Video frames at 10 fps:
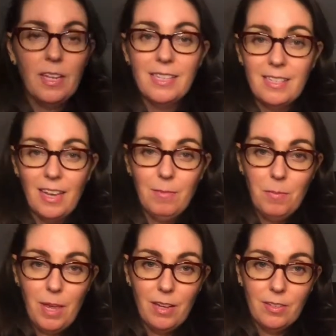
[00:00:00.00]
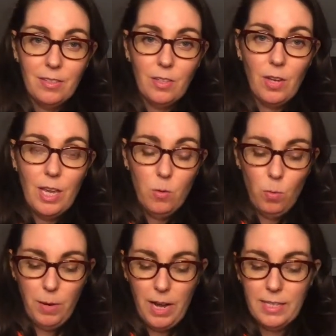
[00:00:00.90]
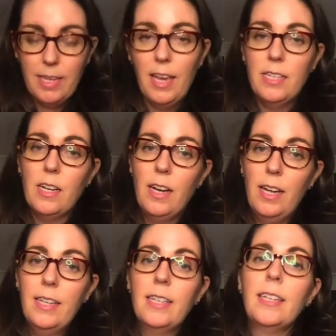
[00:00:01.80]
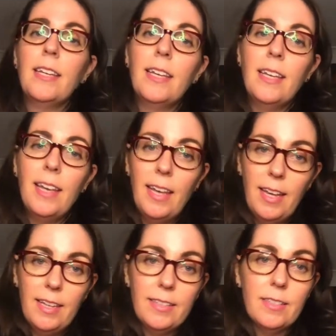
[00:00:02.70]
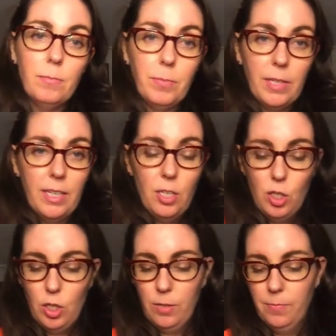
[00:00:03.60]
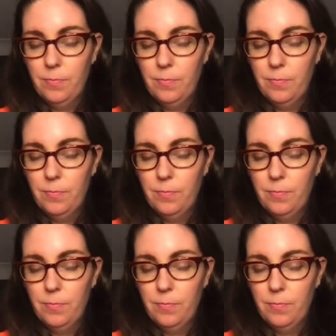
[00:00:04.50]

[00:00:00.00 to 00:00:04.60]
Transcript: Same amount, so equal parts hair dye and bleach.